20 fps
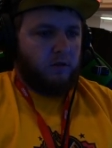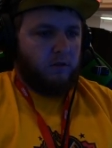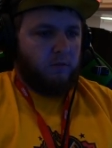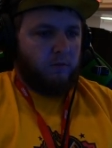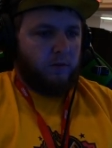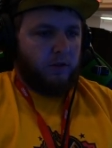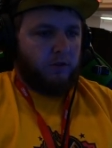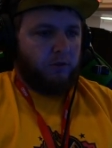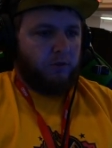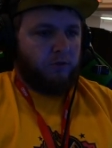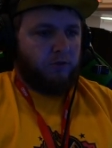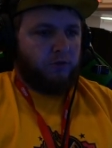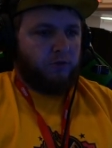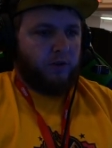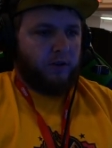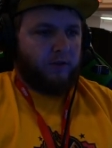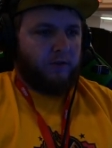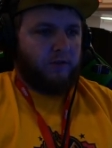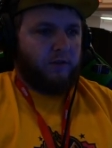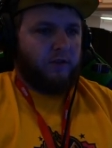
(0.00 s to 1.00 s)
We do
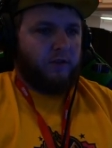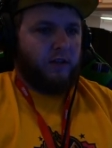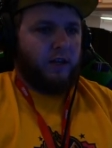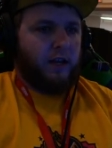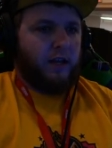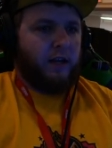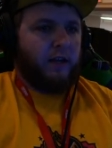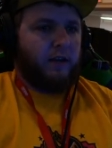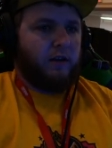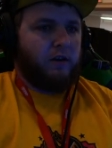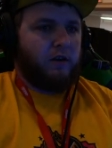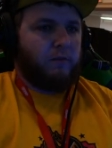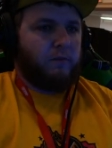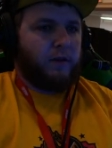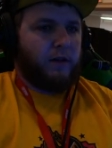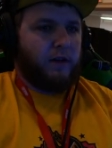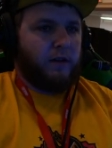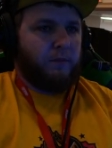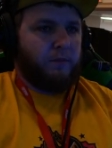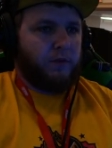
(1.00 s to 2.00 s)
tricks in the air
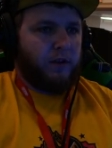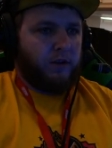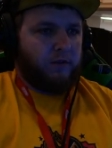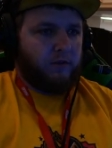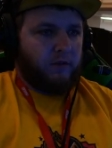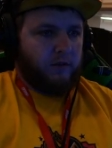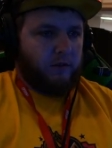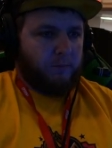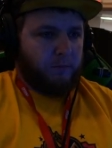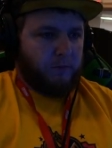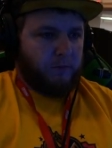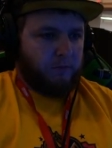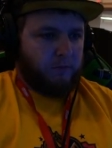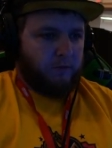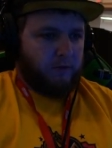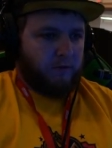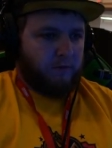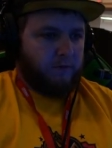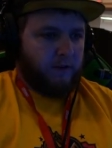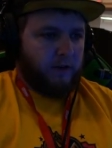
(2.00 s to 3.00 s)
by pressing
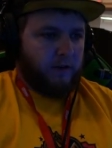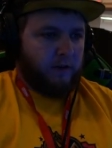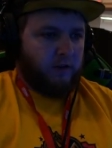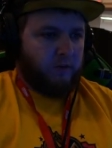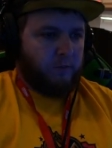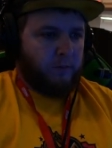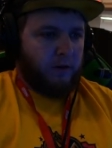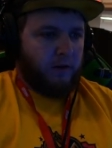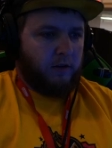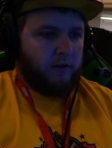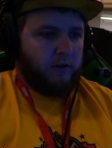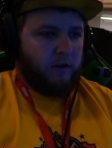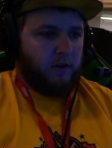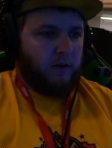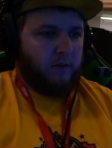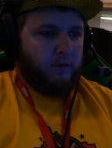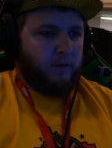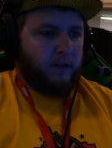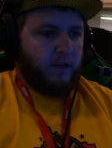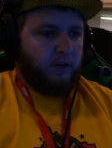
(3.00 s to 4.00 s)
various button
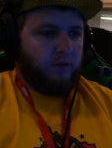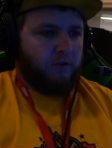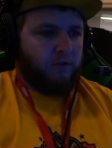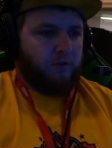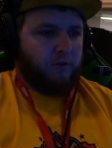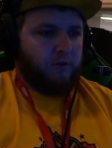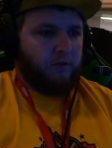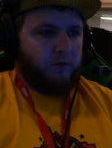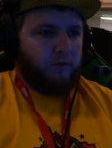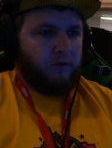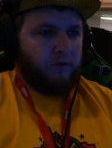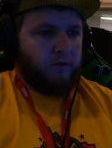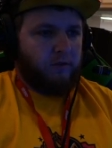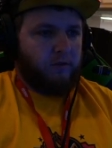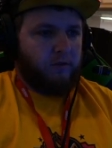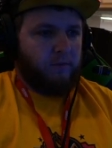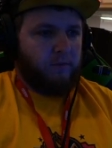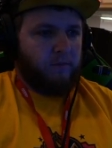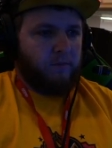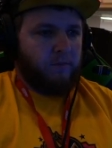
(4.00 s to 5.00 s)
combinations.
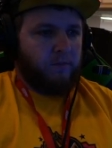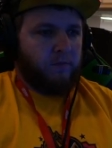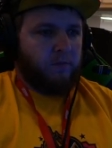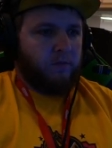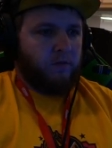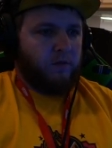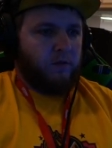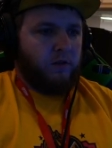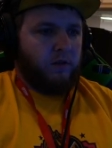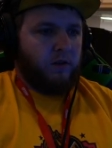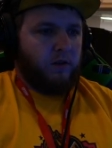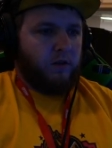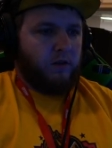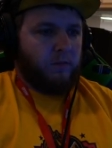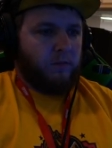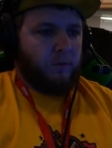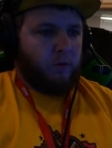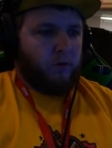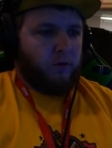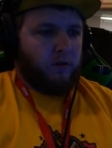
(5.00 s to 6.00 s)
And the
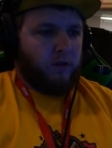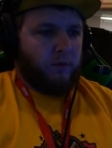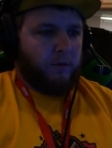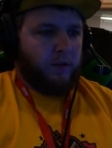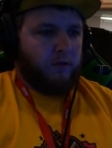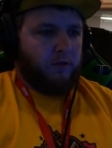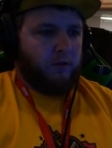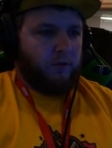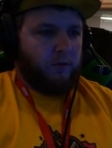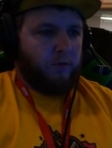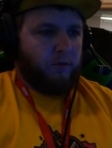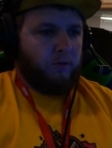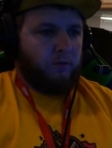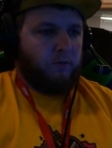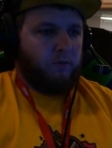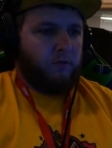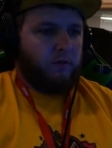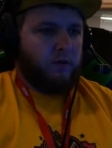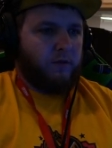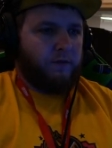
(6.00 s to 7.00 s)
more that we do,
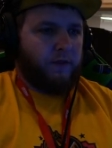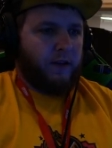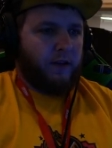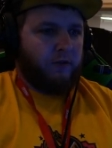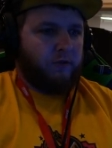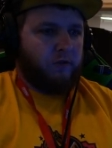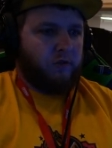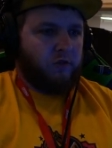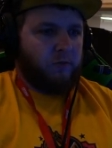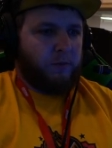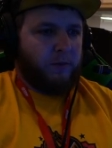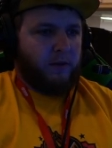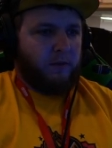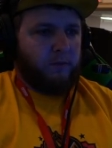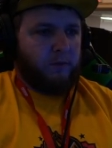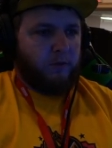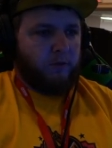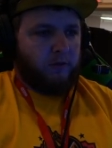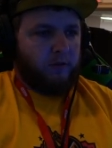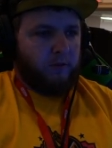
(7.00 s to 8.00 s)
the faster speed
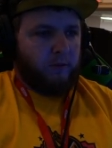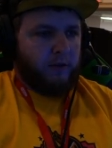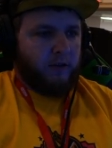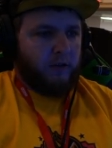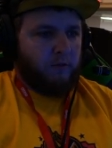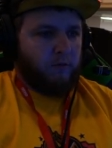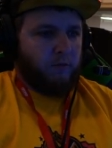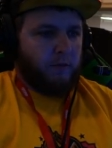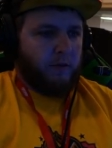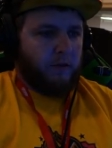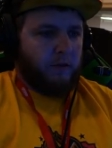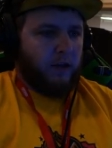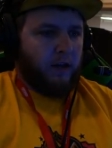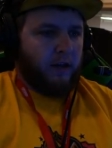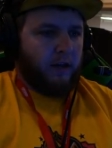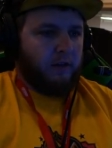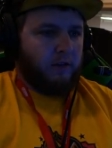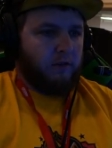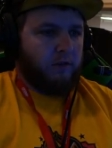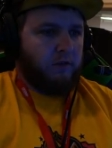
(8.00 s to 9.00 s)
boost that we get when we land.